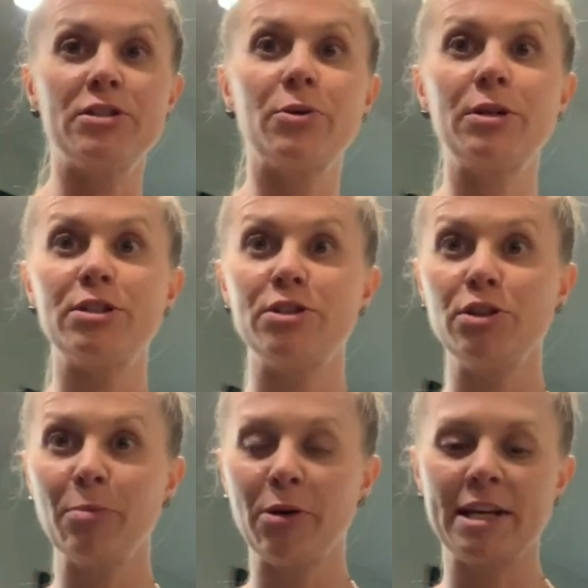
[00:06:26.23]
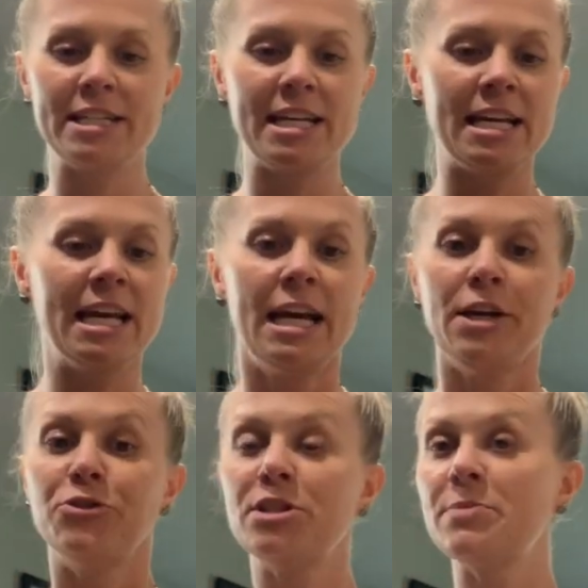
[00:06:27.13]
So it's super easy.
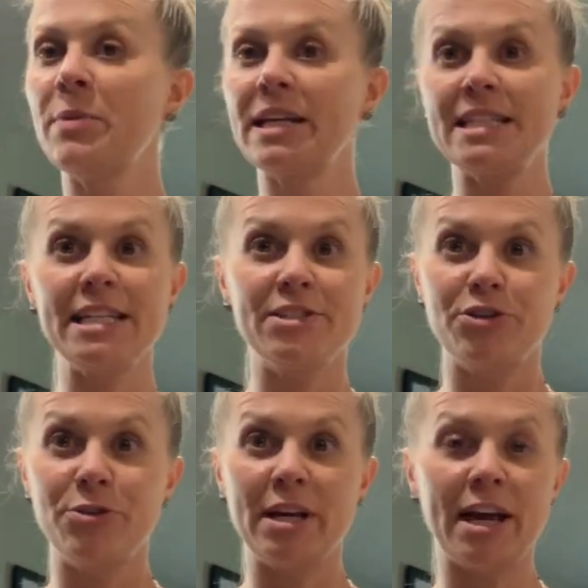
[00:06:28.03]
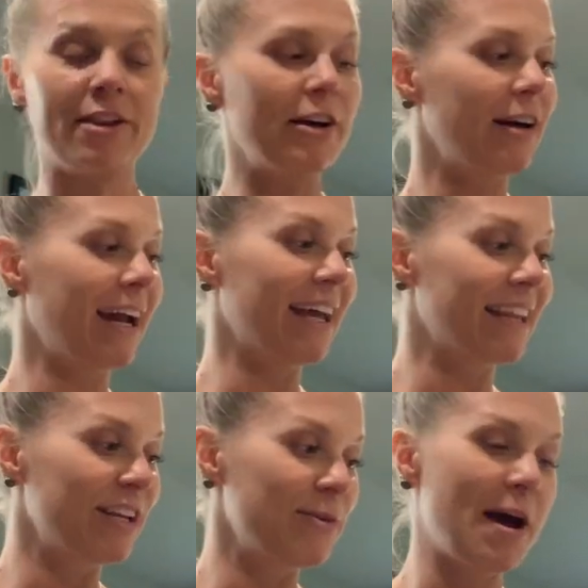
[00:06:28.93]
Just mix these two together and
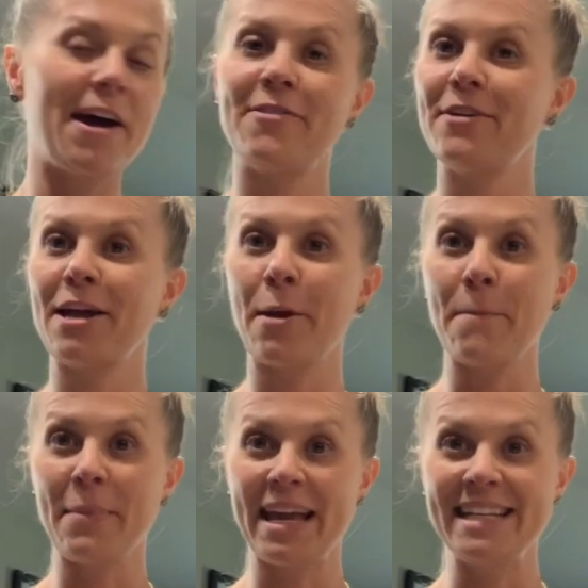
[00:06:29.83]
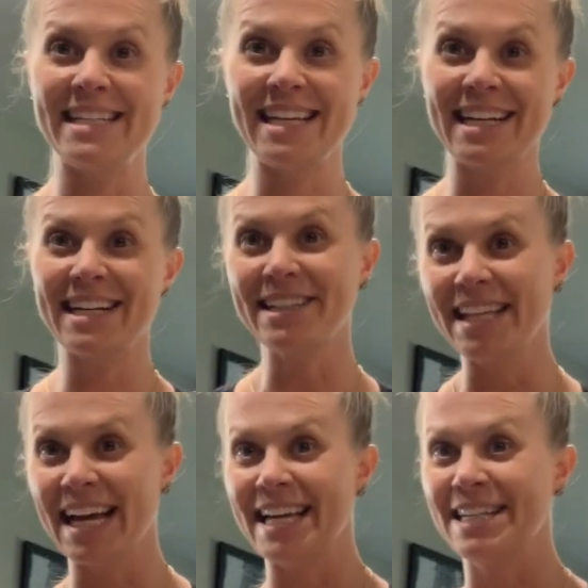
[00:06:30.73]
then you have an amazing
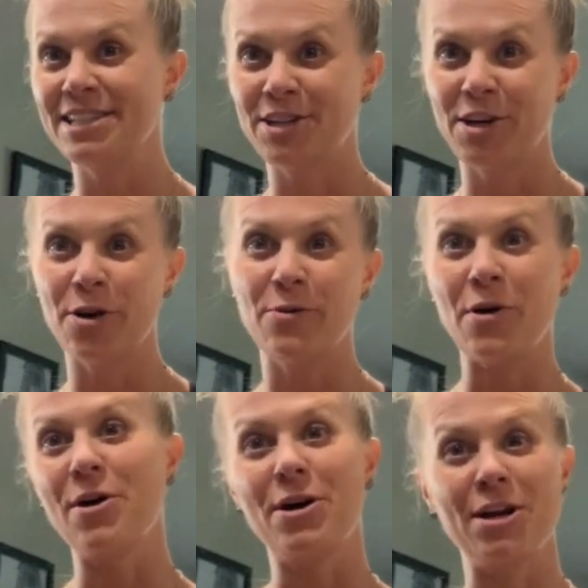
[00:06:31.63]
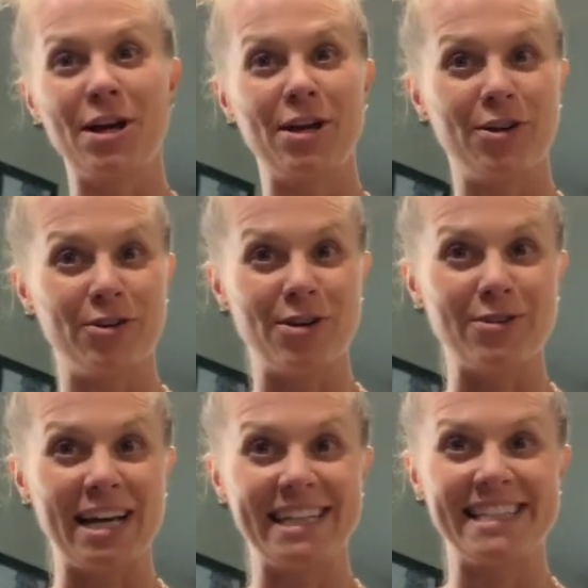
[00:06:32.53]
glaze to go on your
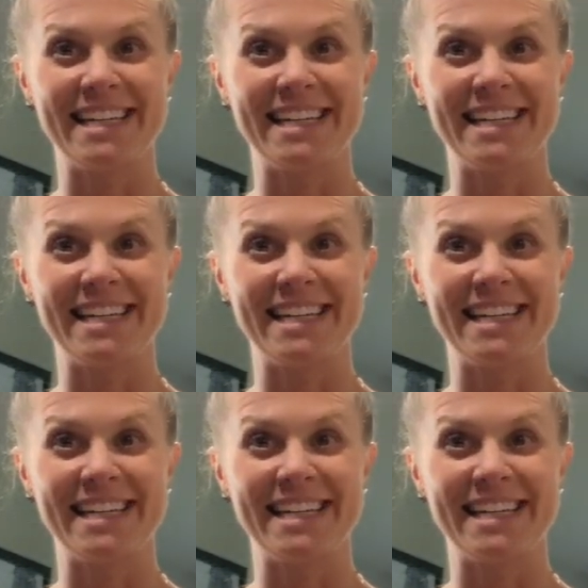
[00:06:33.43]
donut.